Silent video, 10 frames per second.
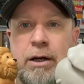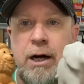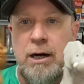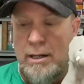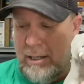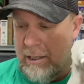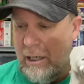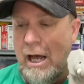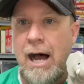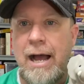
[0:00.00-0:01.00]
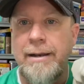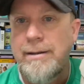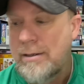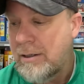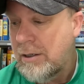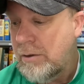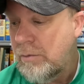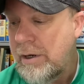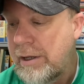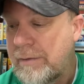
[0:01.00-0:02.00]
a lot
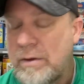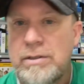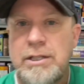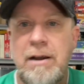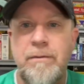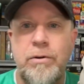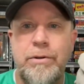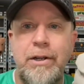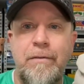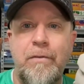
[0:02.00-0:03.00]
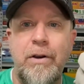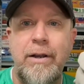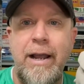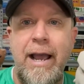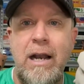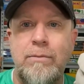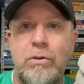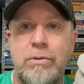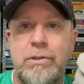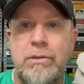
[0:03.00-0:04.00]
with several different
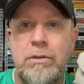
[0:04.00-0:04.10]
animals